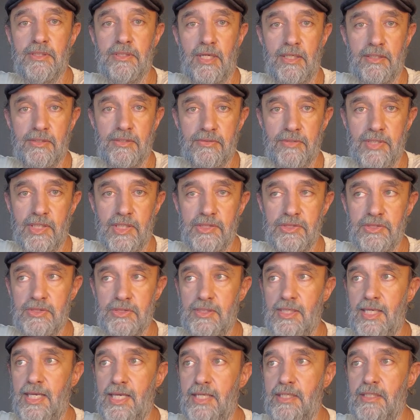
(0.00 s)
contrast,
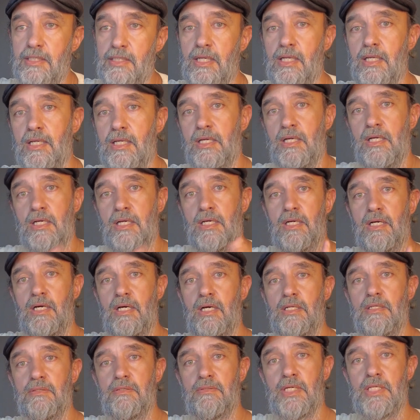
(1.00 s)
and
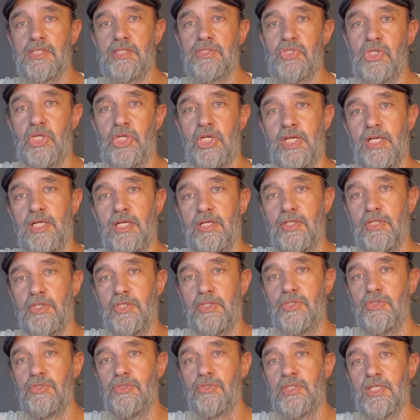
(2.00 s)
contrast here
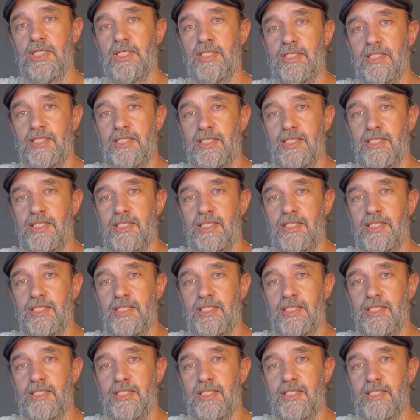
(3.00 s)
you can